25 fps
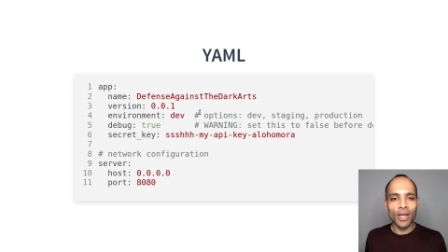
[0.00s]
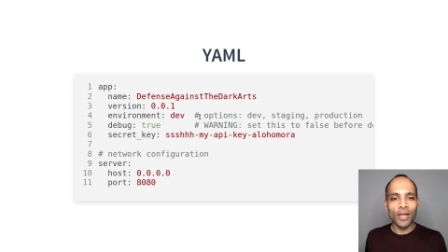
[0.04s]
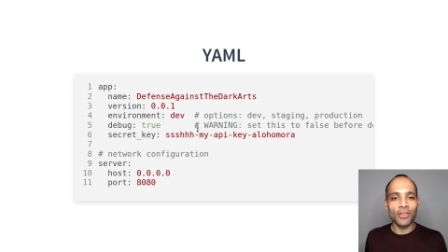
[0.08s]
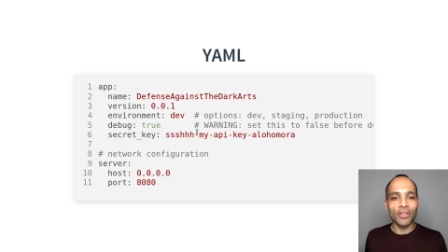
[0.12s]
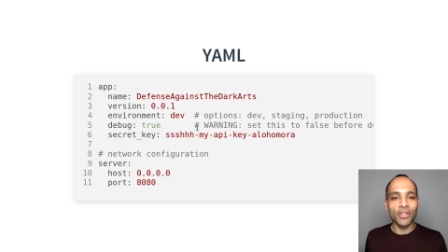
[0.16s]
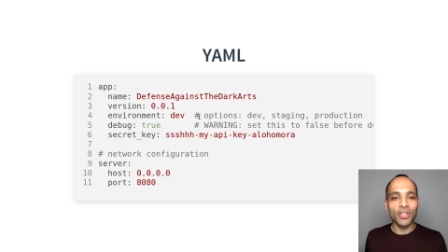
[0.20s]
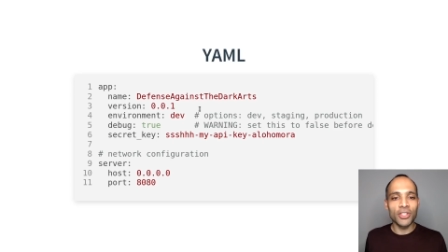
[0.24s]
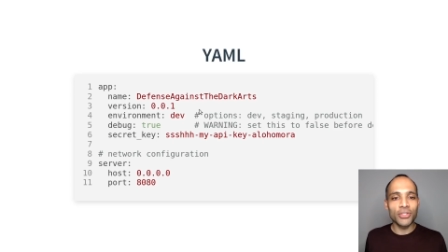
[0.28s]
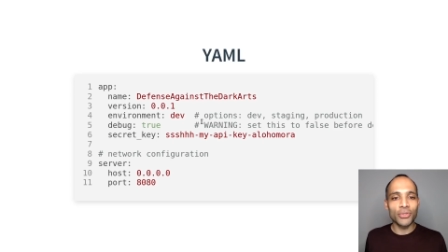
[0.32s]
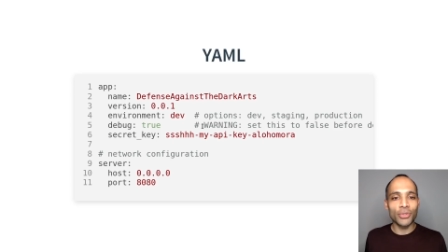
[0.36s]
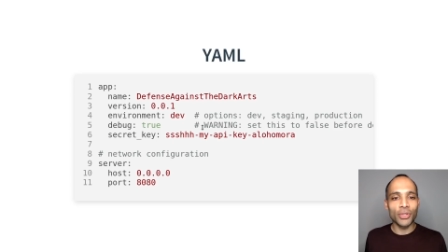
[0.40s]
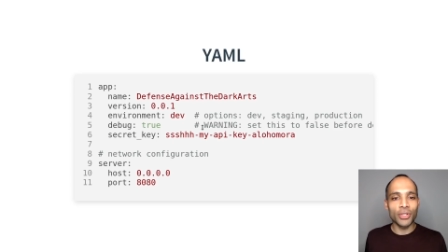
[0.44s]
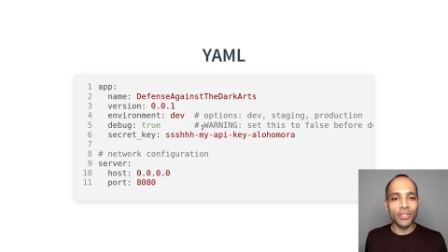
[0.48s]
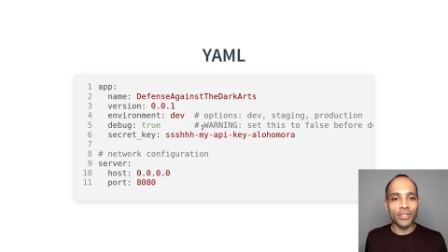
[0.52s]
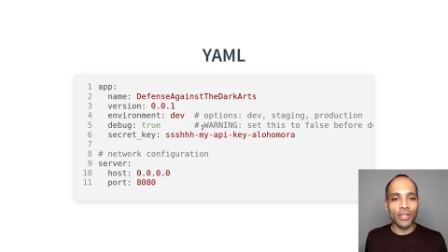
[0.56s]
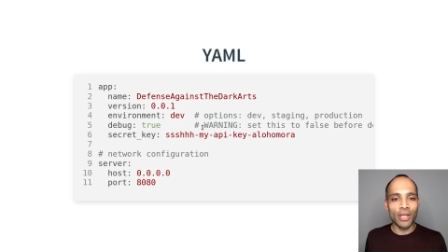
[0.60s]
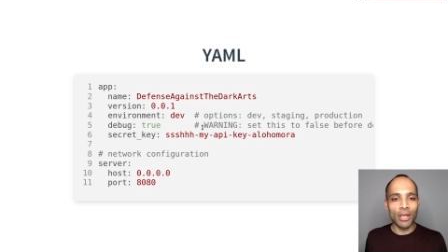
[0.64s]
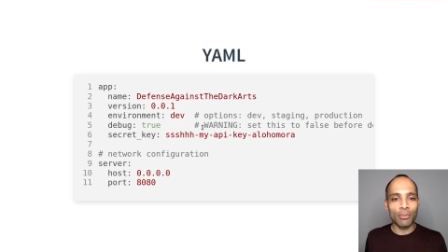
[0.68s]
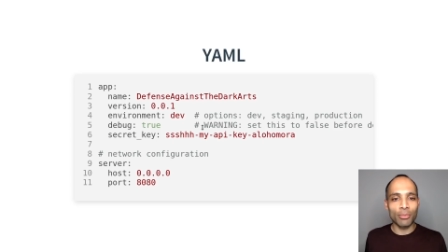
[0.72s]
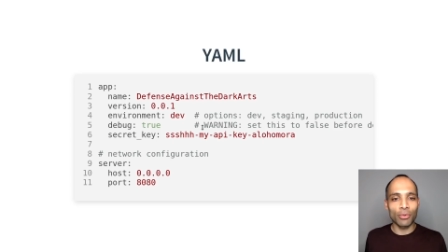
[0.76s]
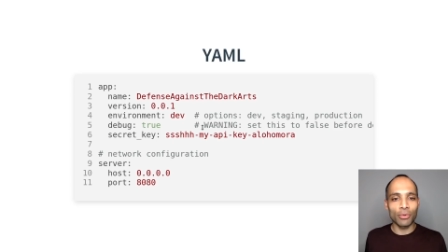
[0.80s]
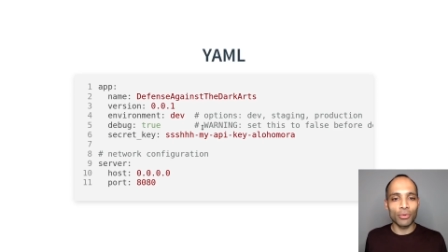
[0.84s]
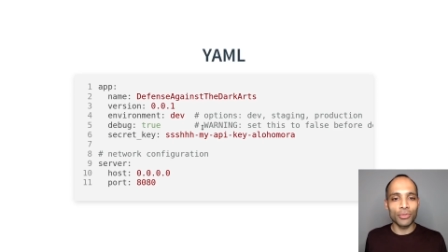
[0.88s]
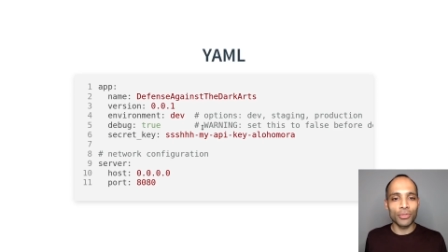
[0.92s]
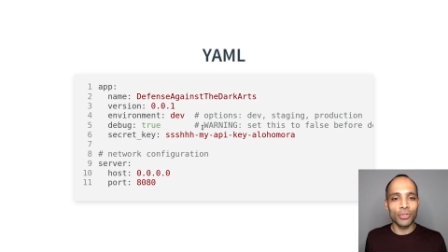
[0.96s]
These two
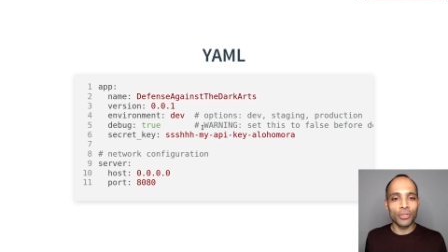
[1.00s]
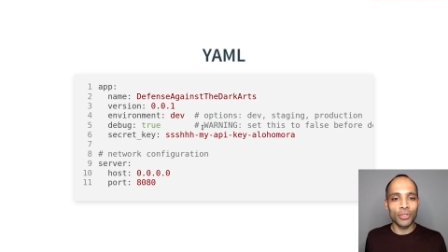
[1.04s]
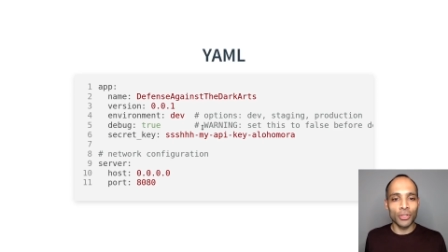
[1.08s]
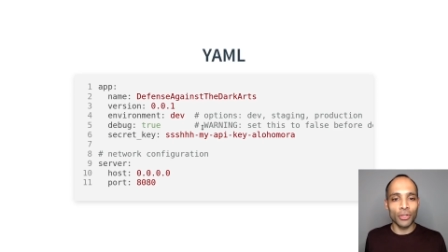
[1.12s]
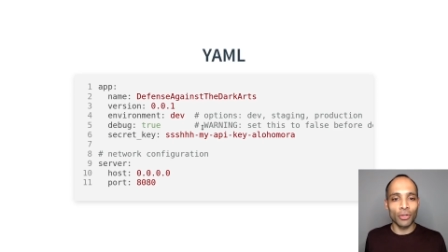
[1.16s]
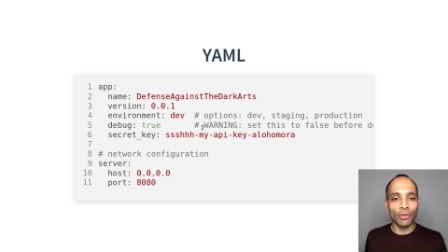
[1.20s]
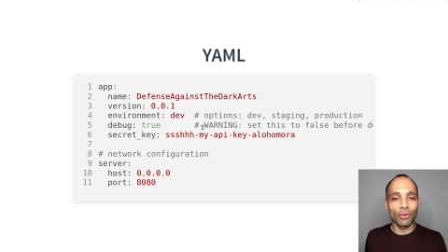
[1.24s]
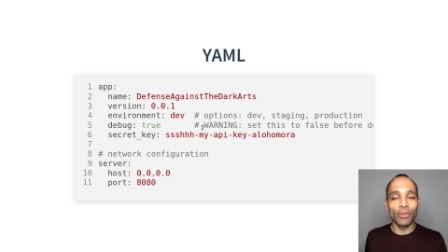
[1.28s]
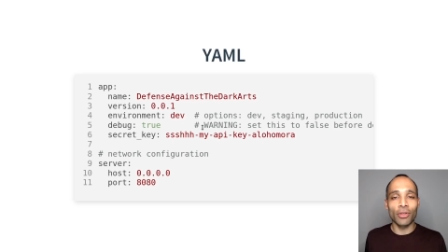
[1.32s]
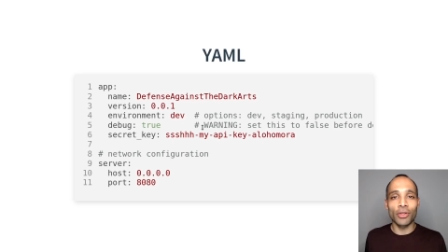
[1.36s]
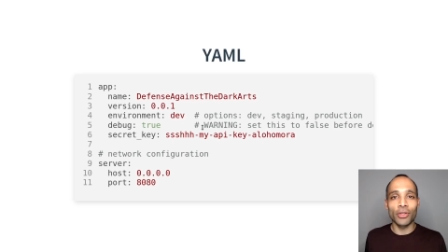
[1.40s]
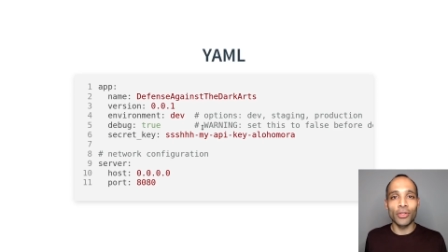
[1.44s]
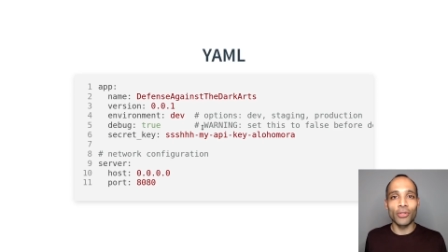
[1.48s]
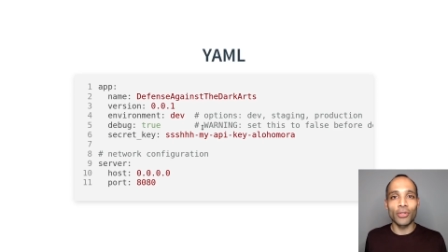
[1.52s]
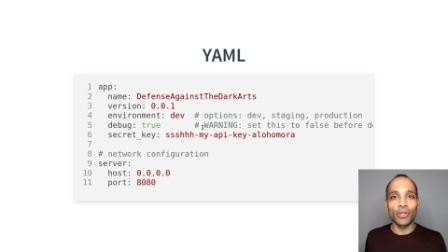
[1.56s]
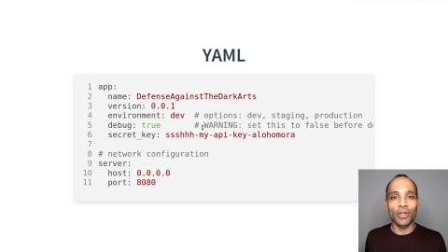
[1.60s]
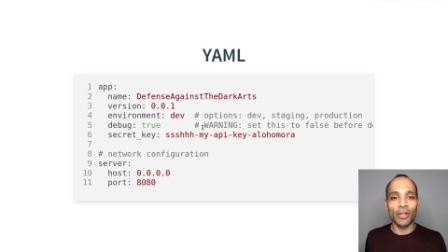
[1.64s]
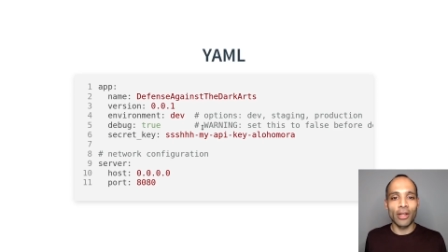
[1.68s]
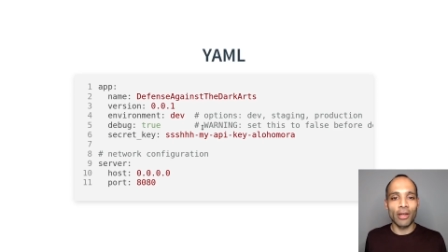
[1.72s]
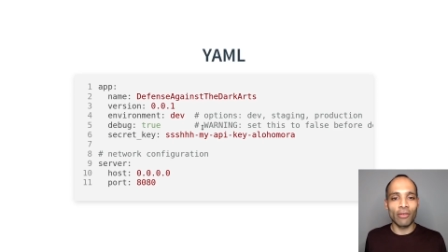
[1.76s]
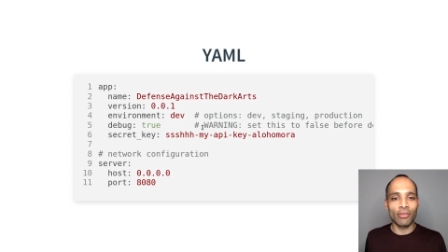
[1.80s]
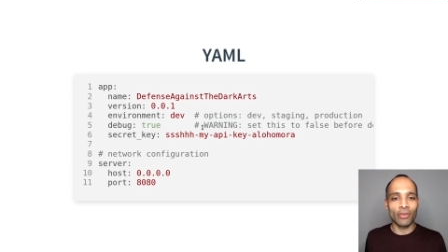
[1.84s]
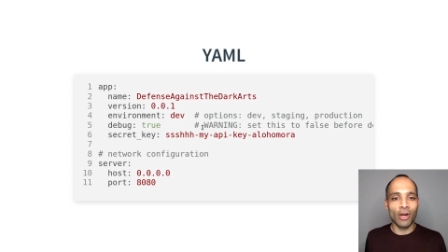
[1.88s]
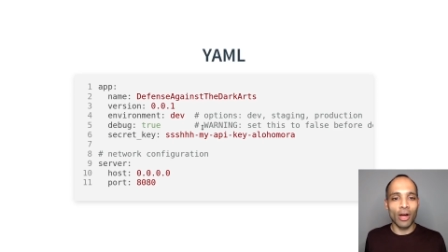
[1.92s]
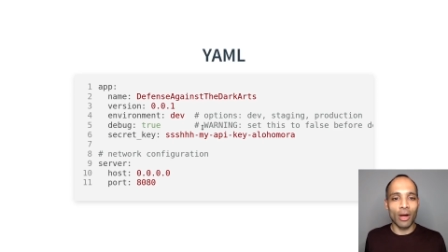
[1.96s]
examples show that you can
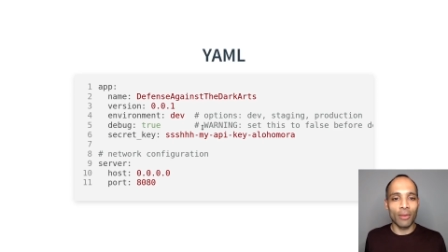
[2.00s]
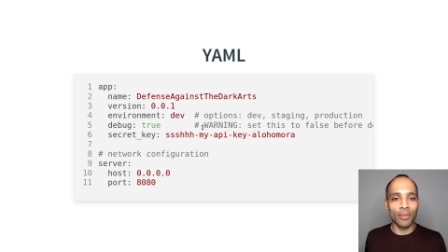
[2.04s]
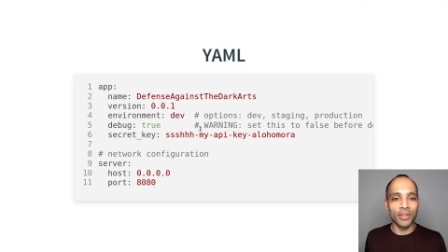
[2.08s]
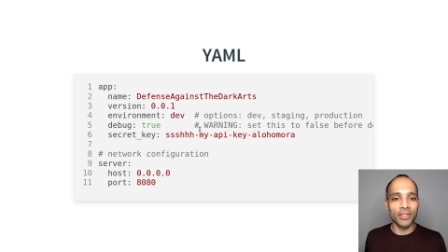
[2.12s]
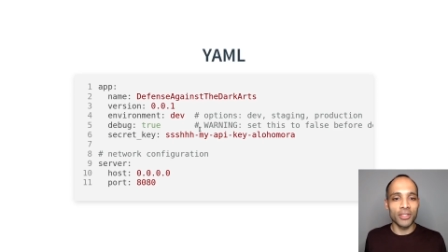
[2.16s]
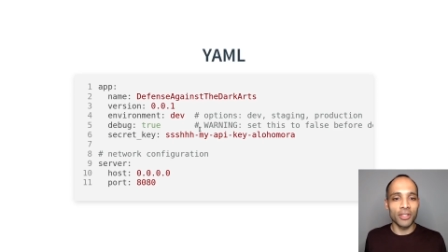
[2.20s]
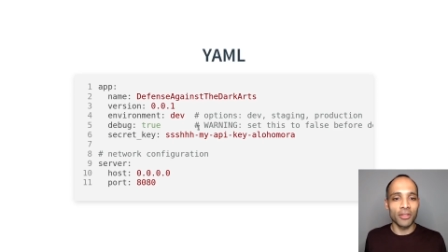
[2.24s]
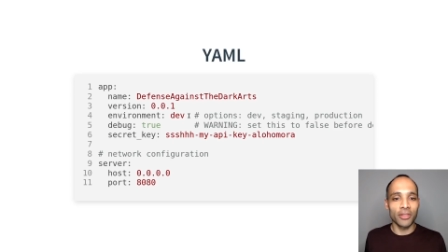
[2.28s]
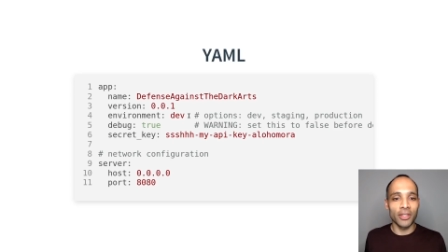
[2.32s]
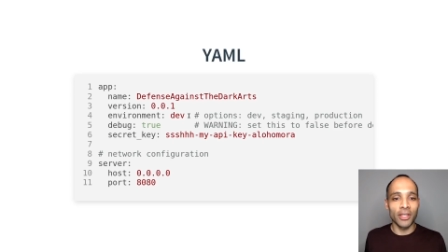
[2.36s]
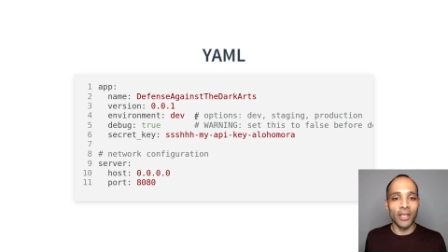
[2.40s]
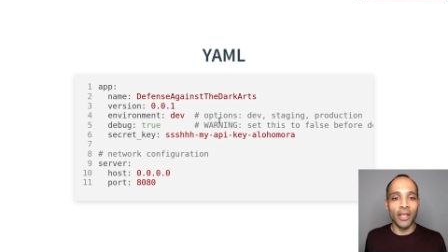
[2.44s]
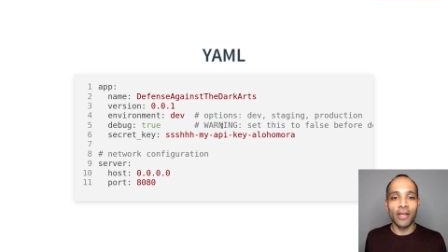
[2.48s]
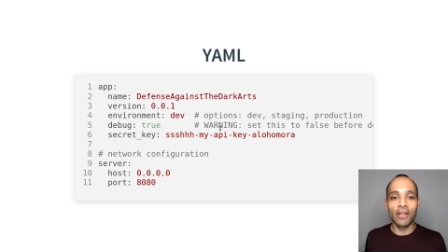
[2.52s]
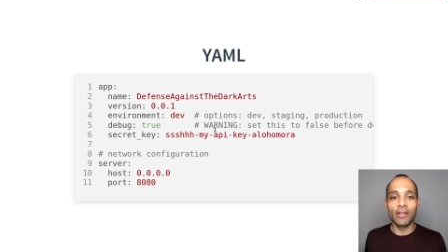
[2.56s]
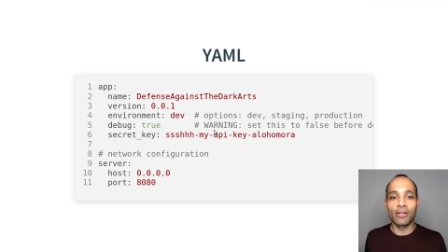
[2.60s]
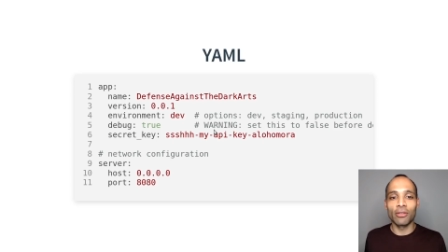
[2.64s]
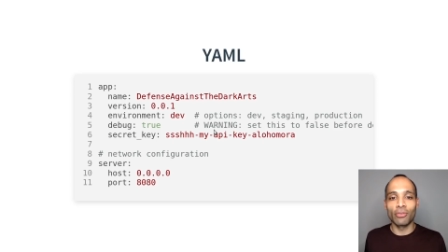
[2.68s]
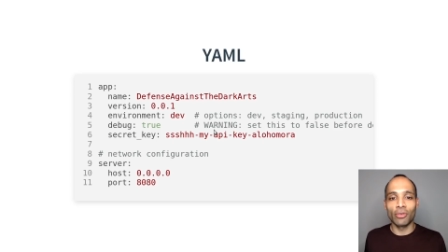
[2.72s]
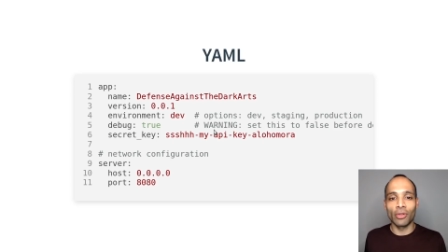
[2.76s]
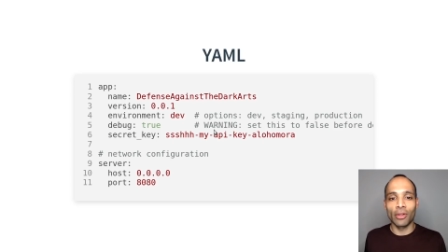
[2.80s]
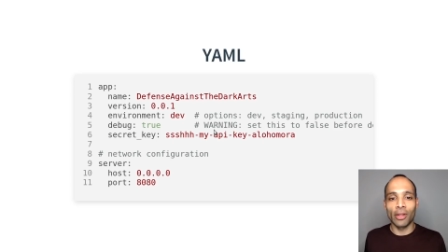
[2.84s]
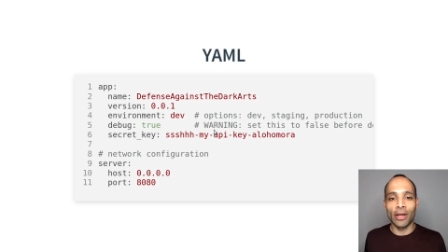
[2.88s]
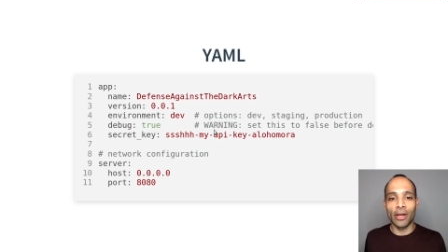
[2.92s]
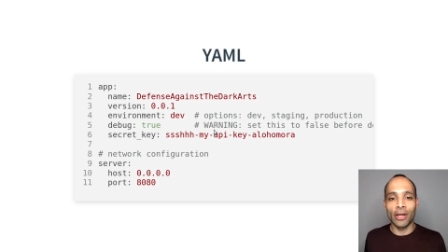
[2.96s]
have comments at the end
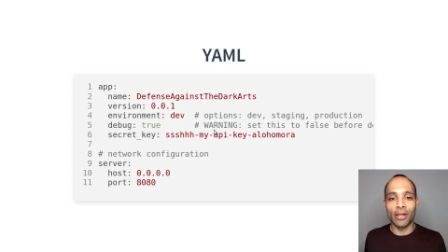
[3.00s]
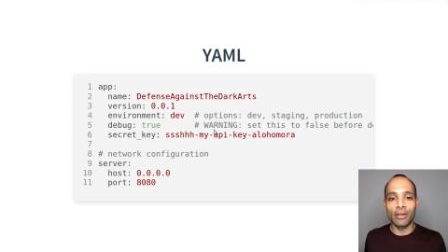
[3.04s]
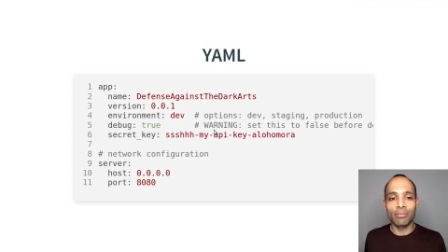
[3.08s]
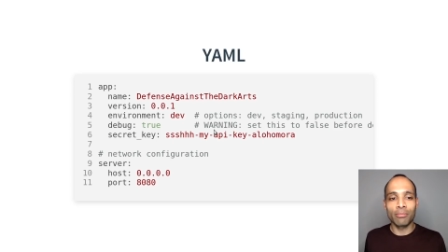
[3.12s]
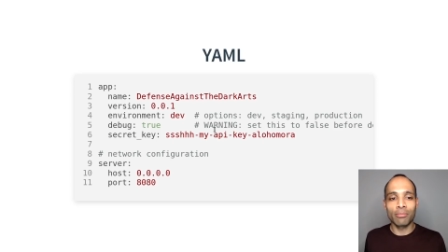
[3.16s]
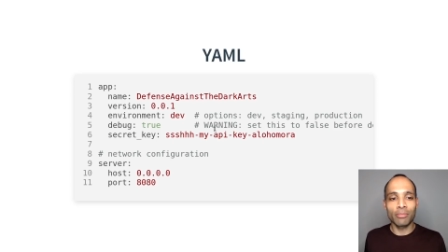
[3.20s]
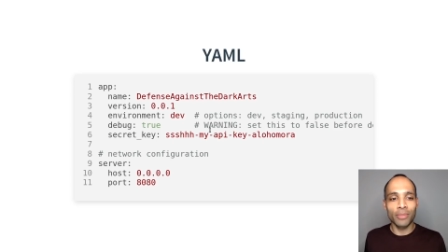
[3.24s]
of a line,